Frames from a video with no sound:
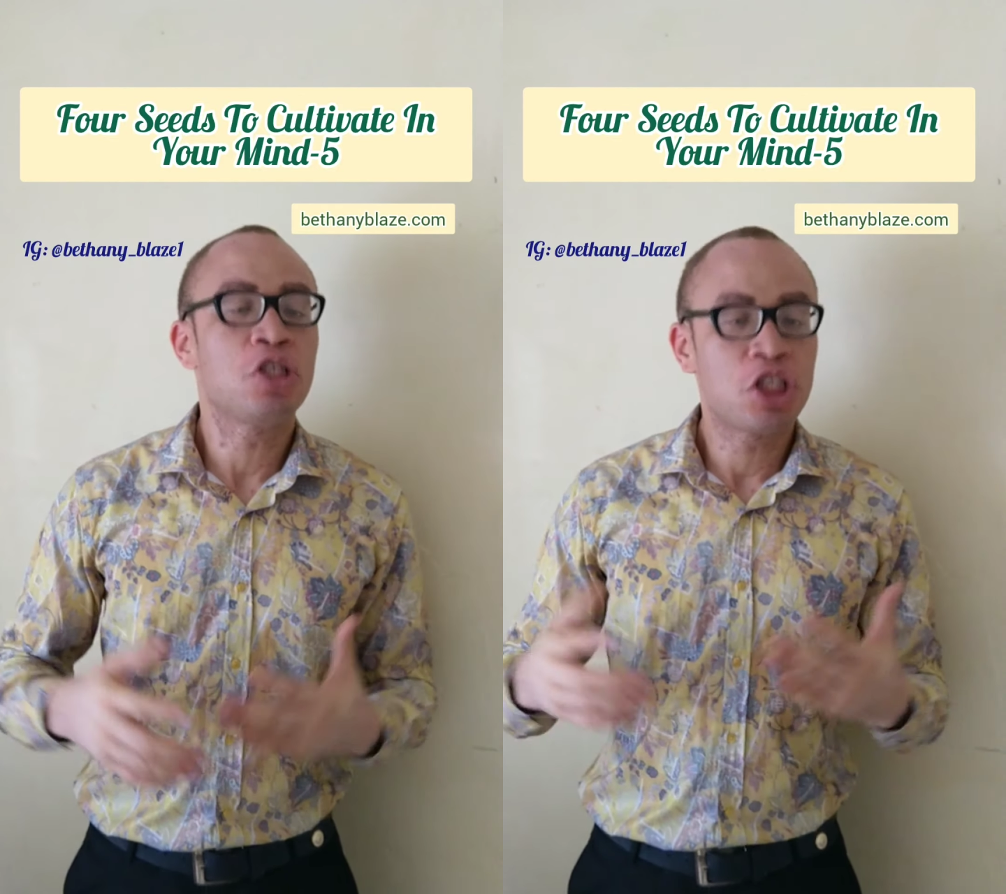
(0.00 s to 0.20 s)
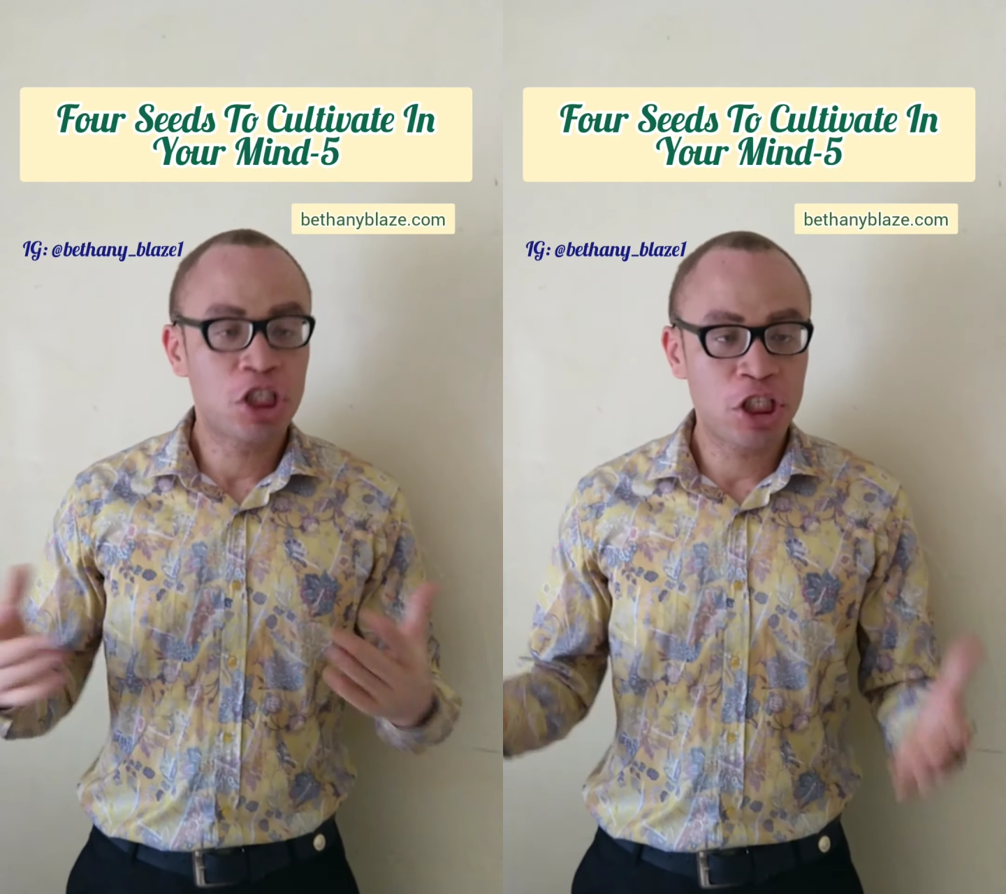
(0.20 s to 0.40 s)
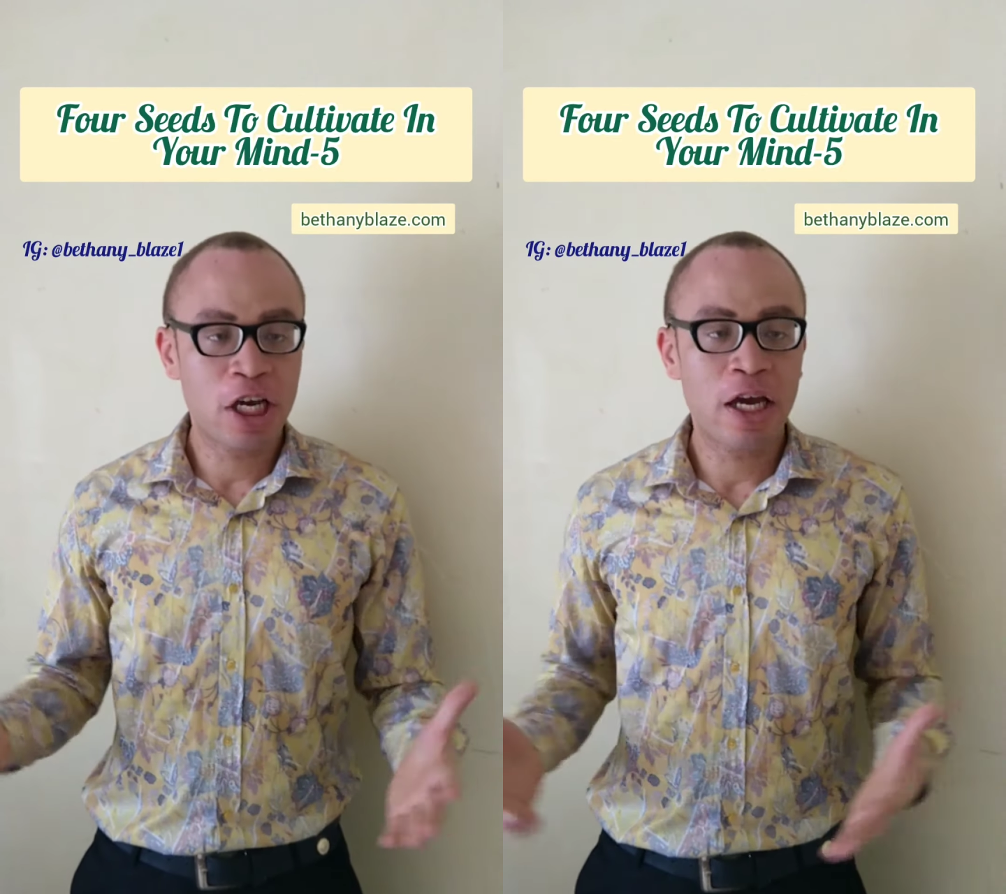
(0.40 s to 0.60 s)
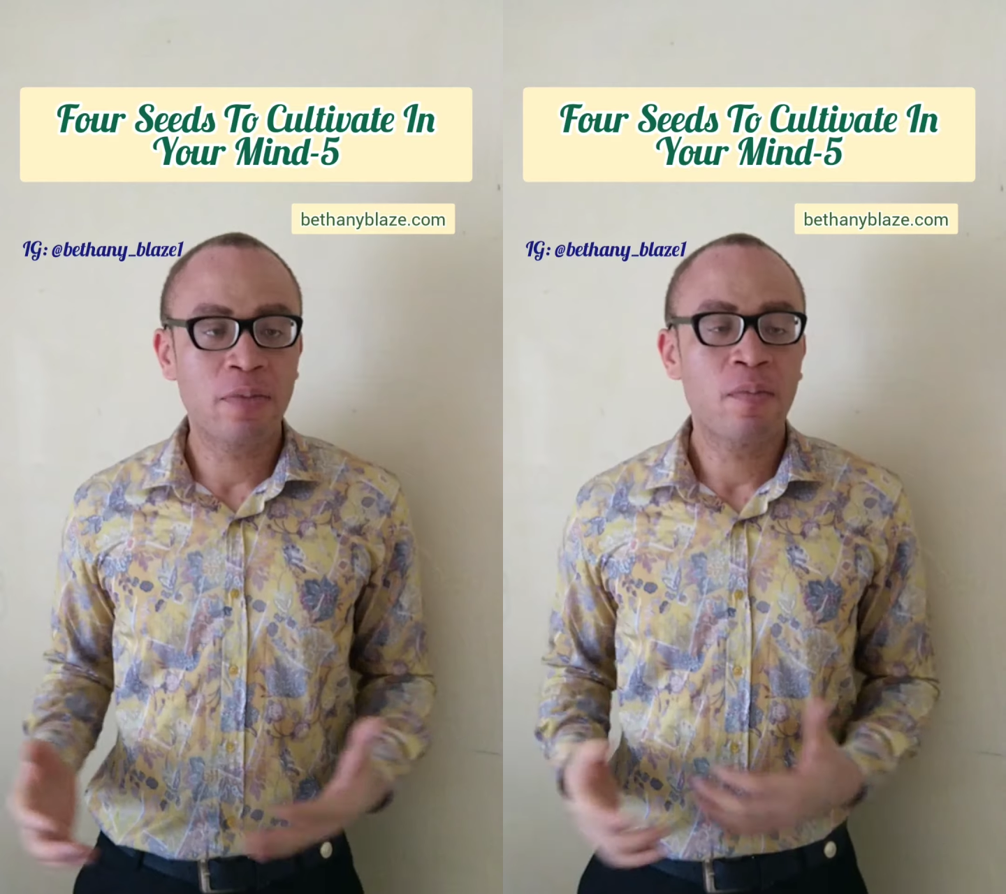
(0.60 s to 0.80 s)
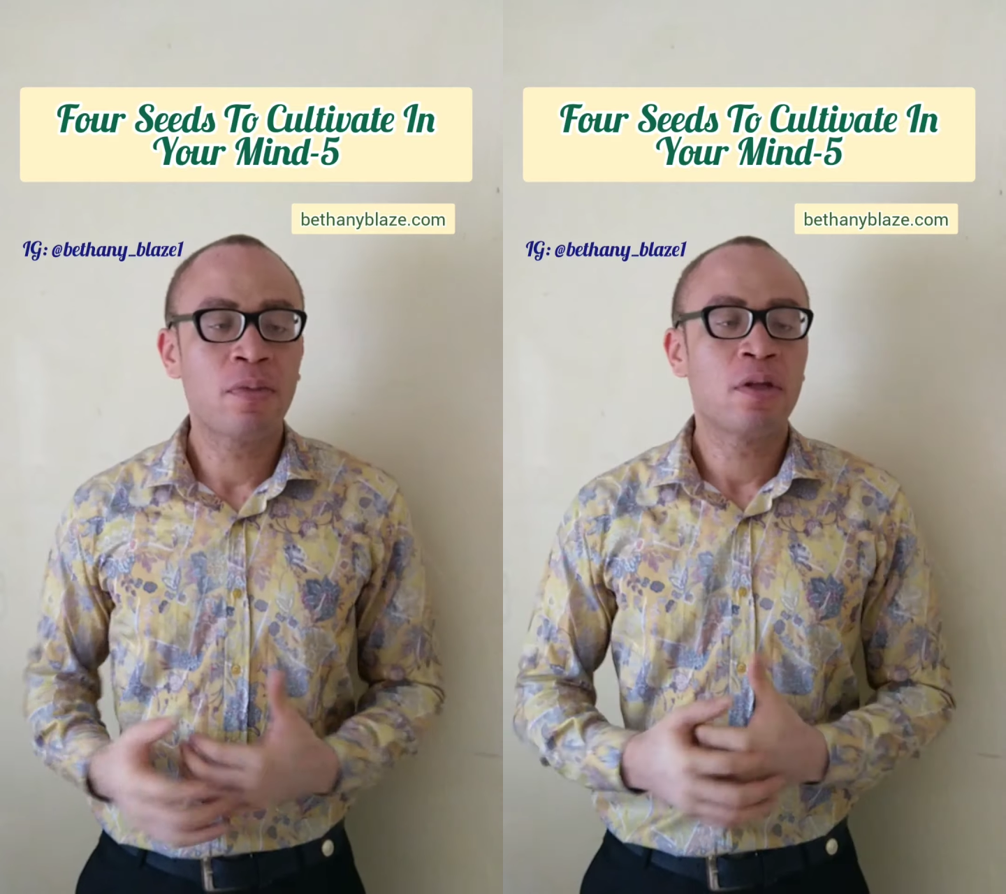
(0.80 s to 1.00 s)

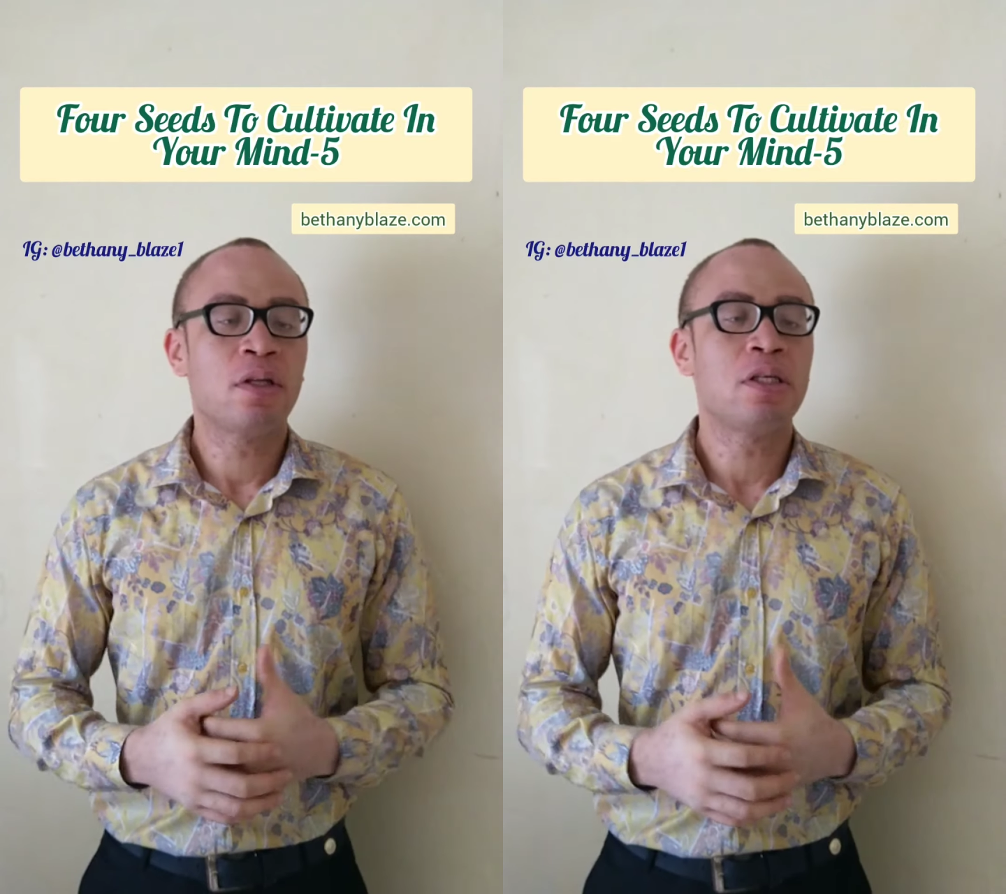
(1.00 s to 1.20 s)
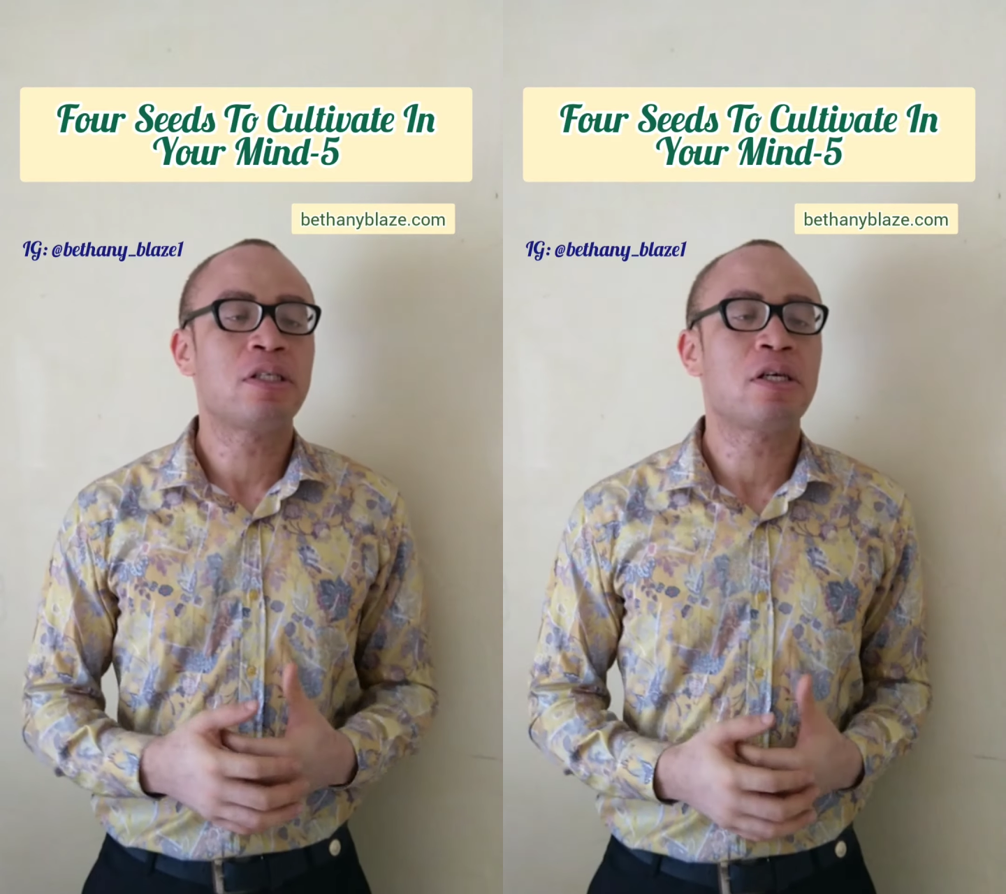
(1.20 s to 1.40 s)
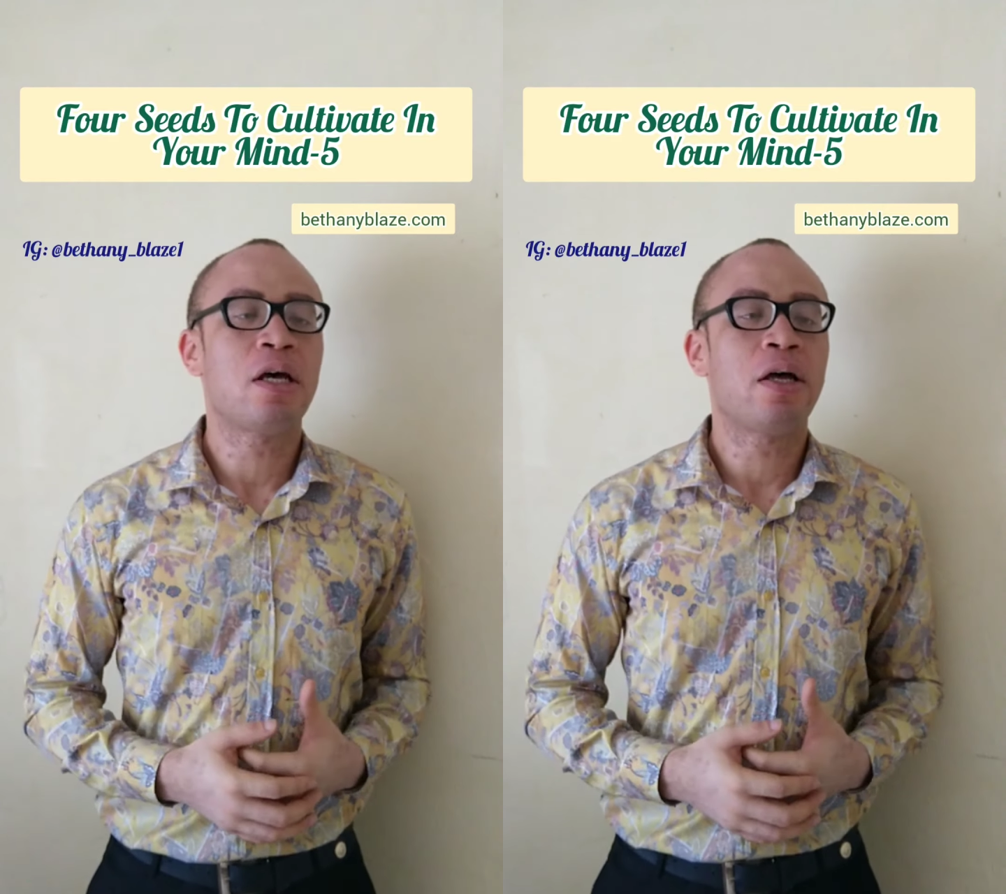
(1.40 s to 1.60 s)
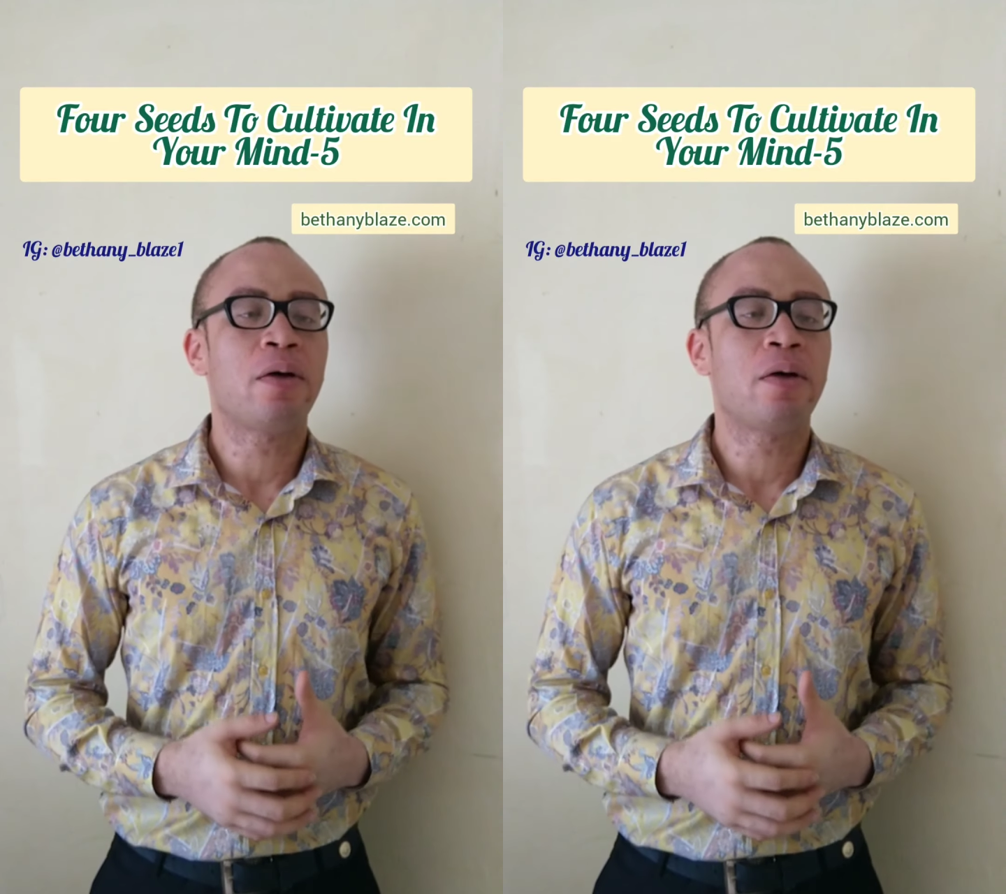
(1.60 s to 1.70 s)
share this